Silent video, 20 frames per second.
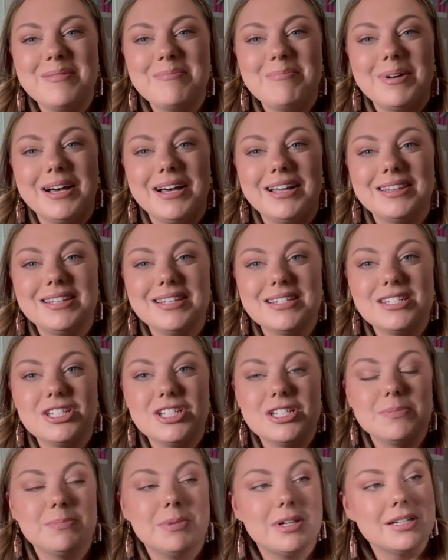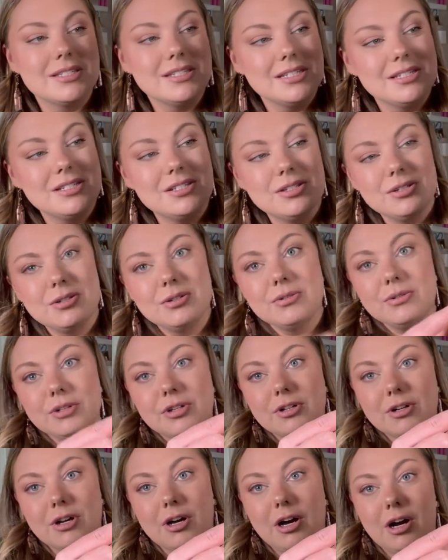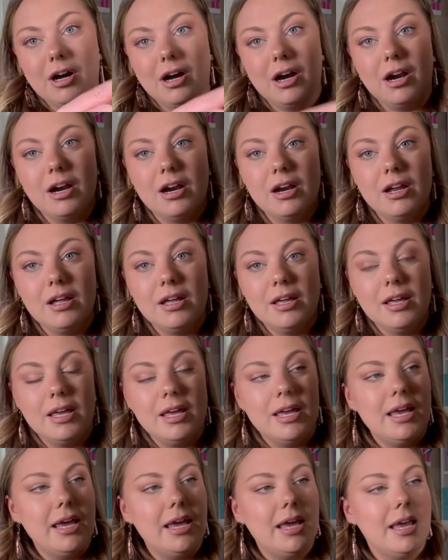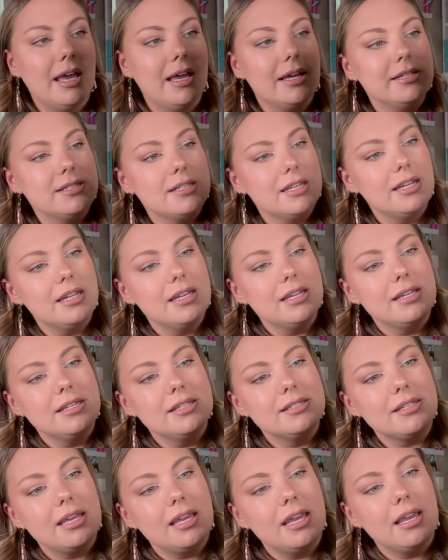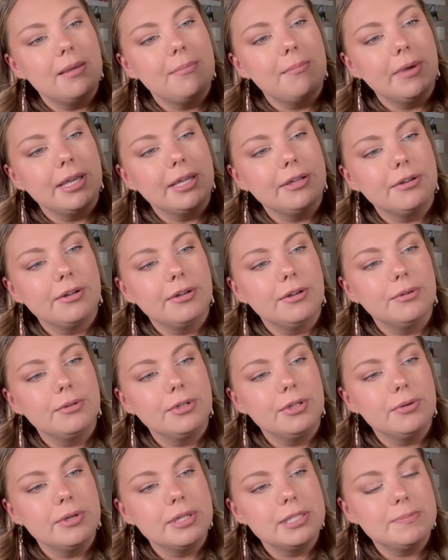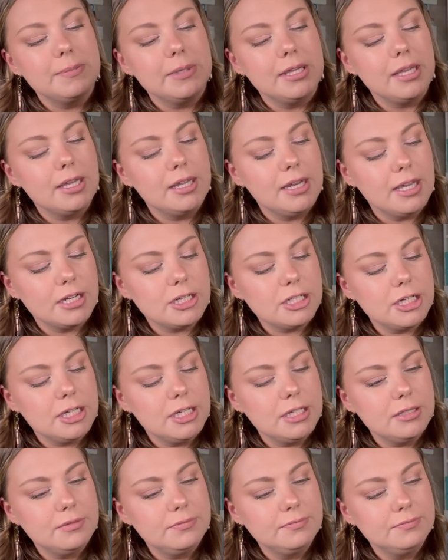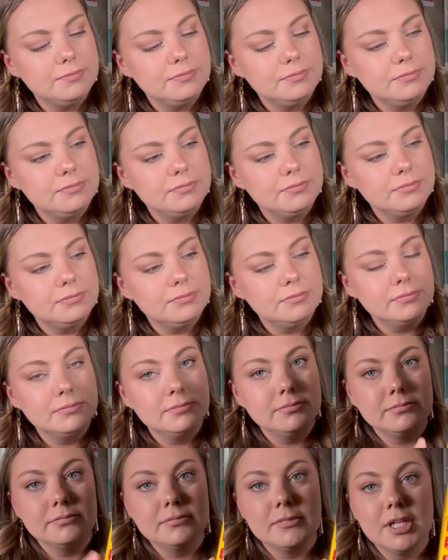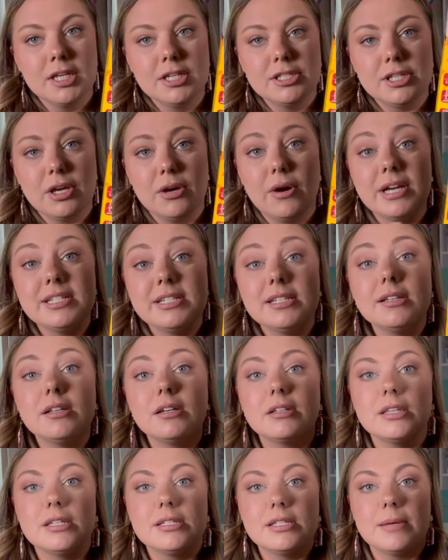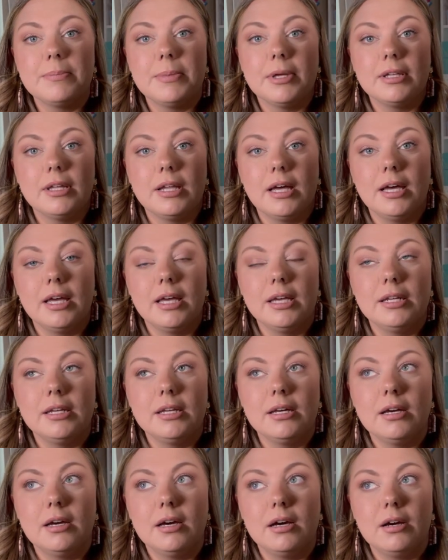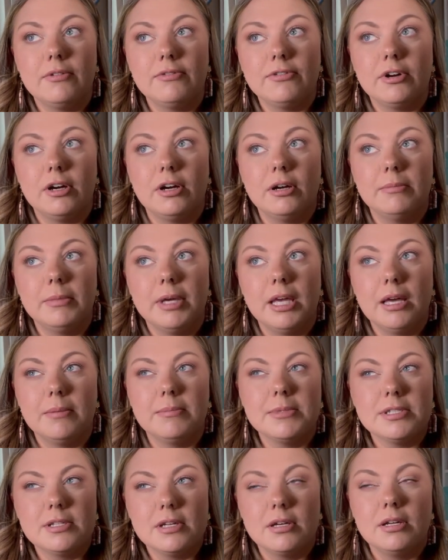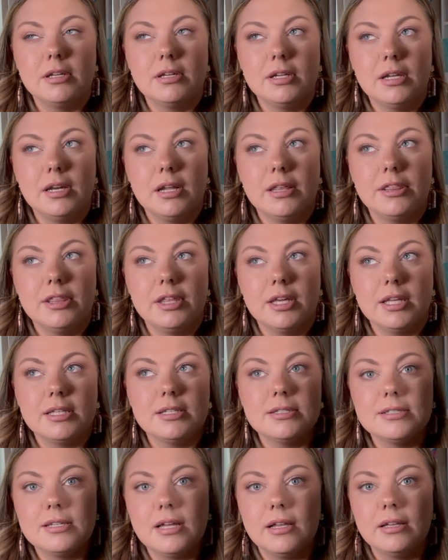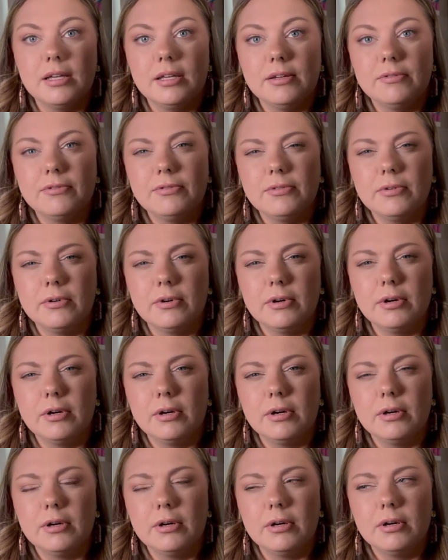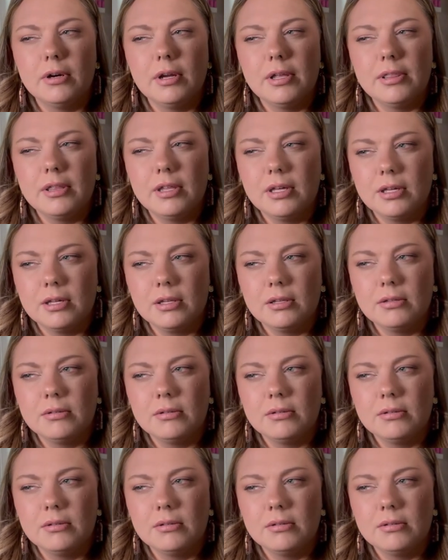But this just plugs into your car, and it is a micro U S B connection. So I did look this up online from Amazon, and I think it's selling for, I think,